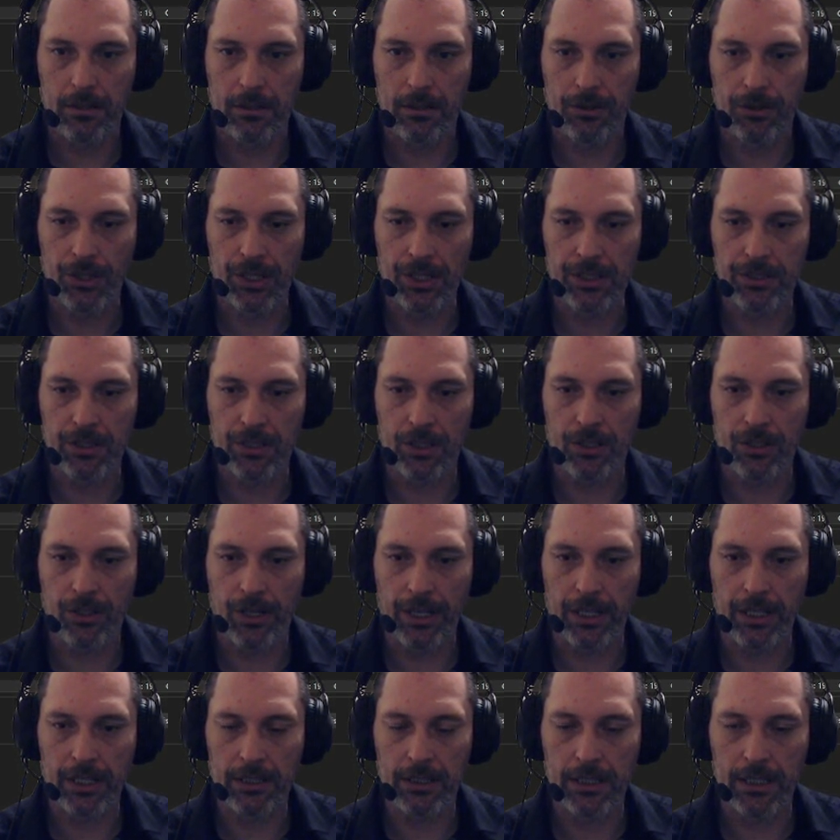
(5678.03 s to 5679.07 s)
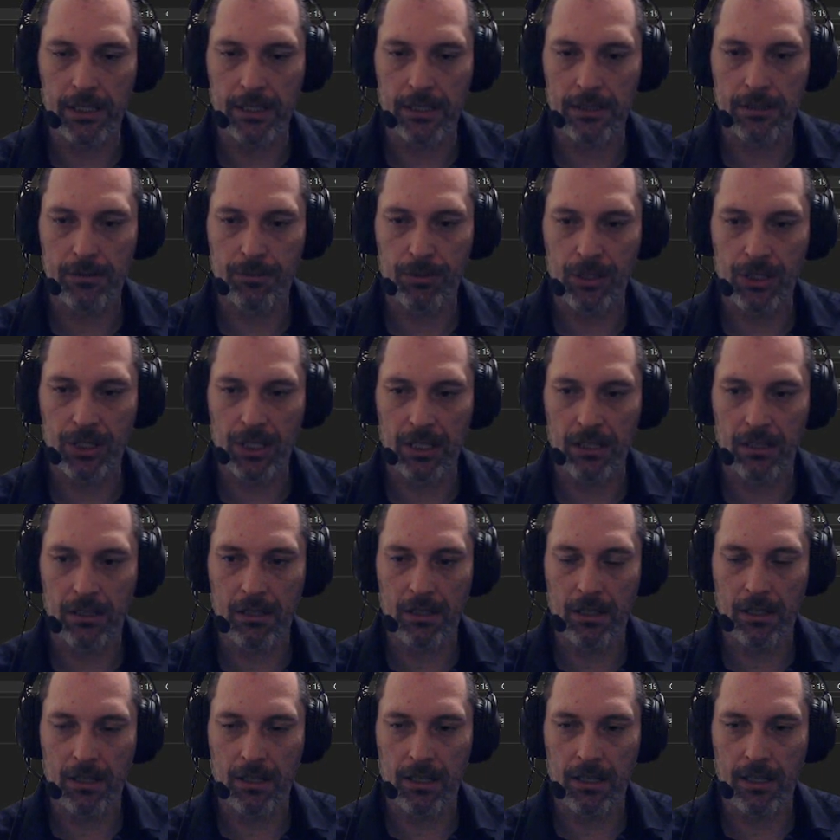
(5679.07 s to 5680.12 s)
These are creating this, but then
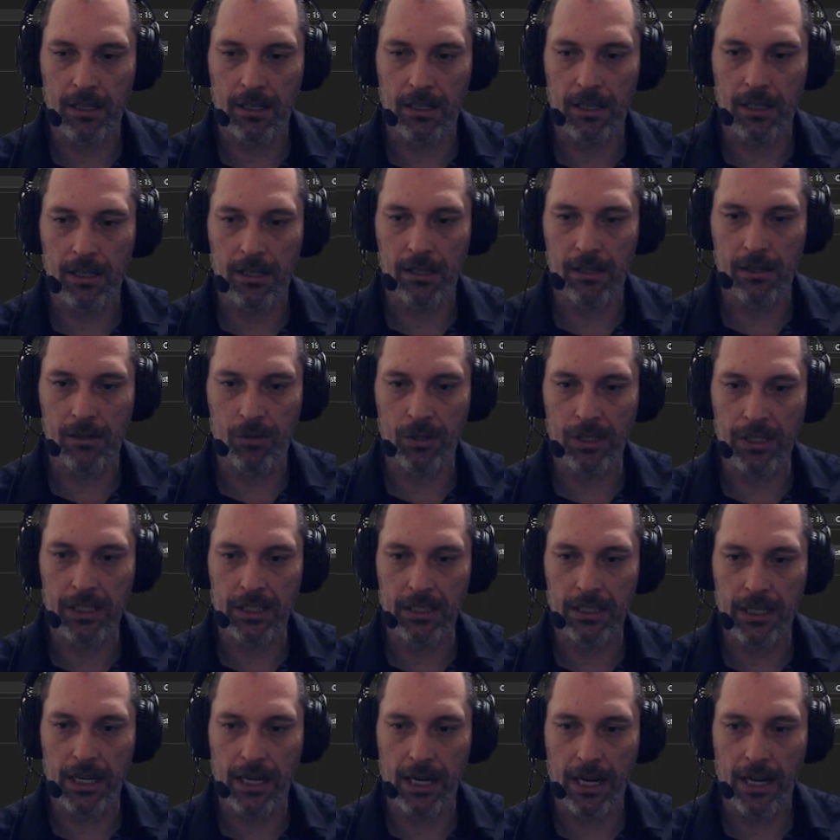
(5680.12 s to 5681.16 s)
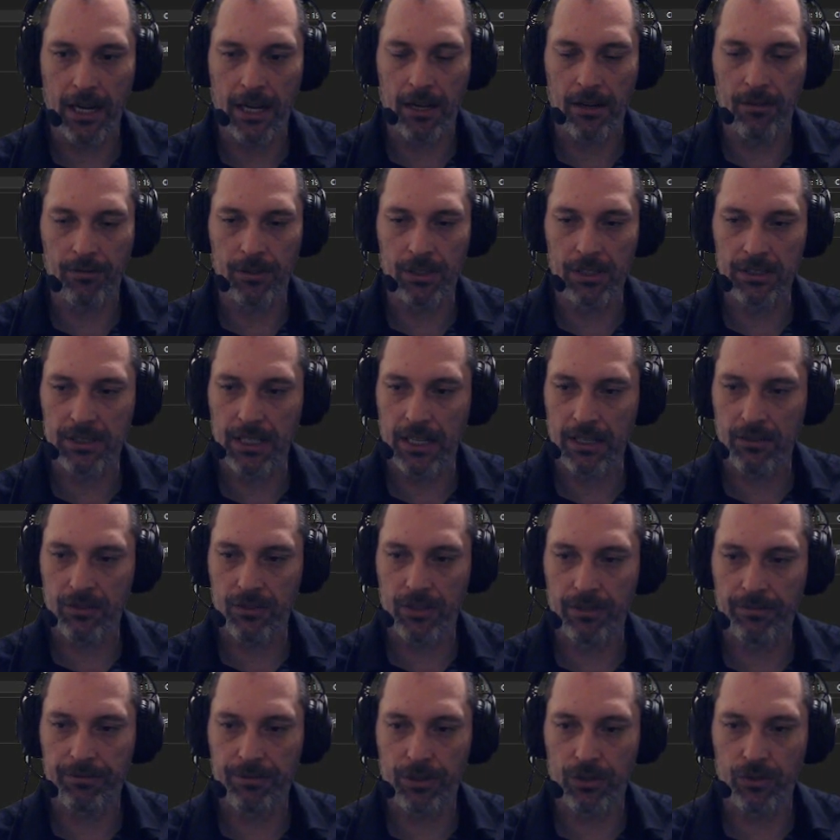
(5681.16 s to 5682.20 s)
we need to have, is
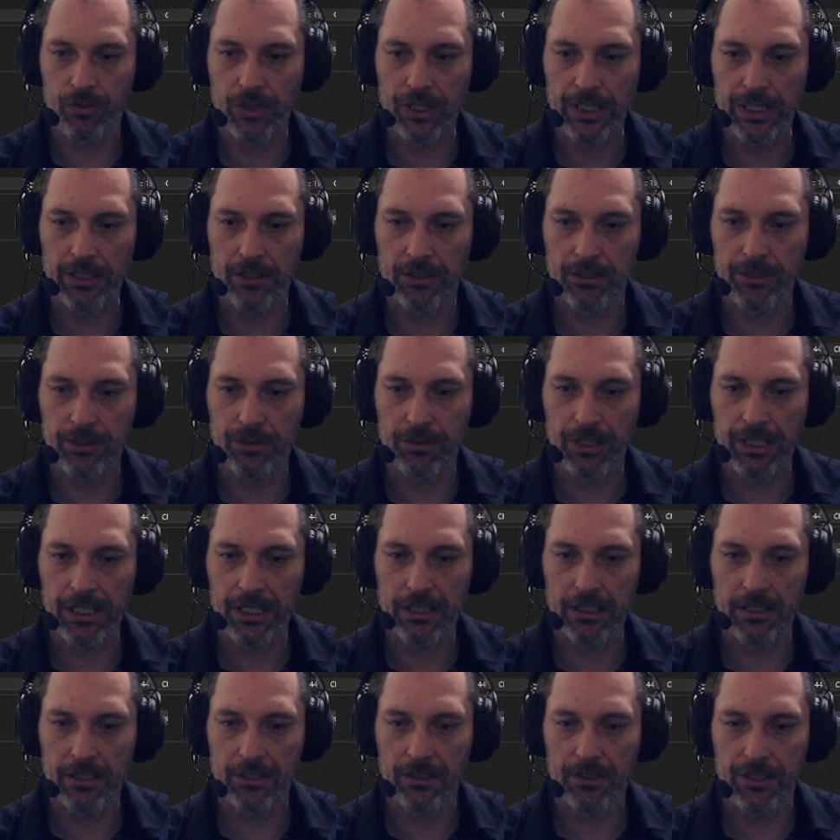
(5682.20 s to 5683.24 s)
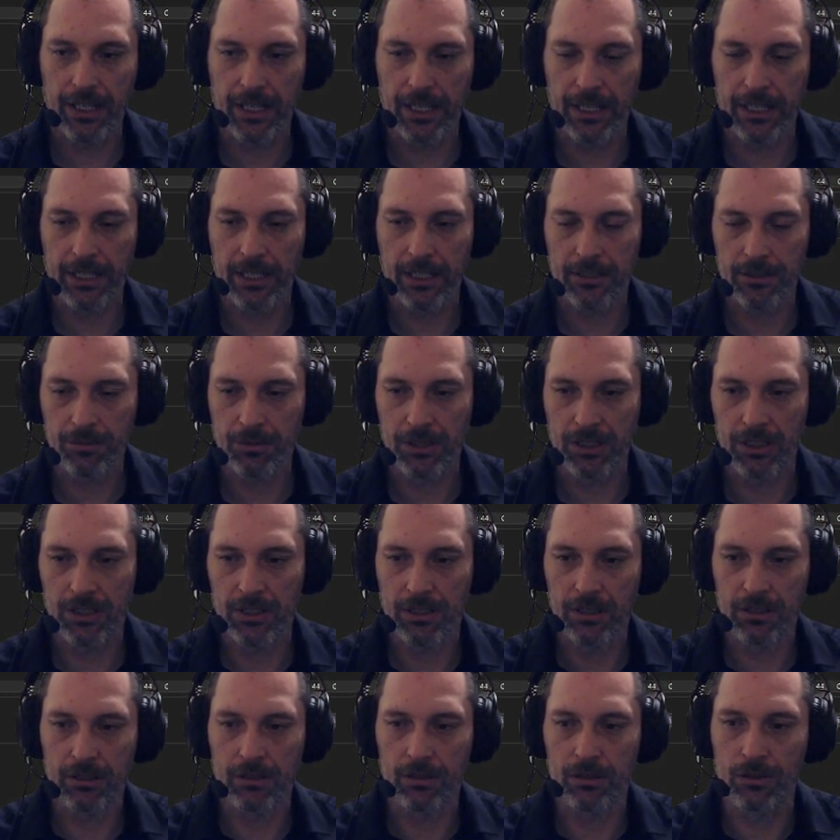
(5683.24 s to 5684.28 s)
that for real? Do we need to do that? I guess we
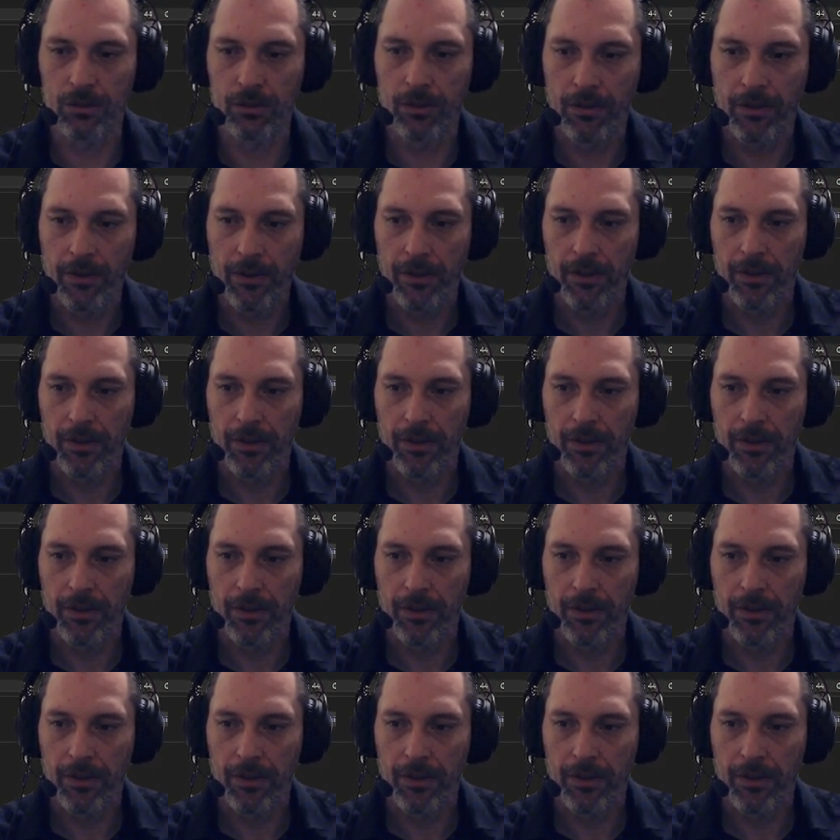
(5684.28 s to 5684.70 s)
do.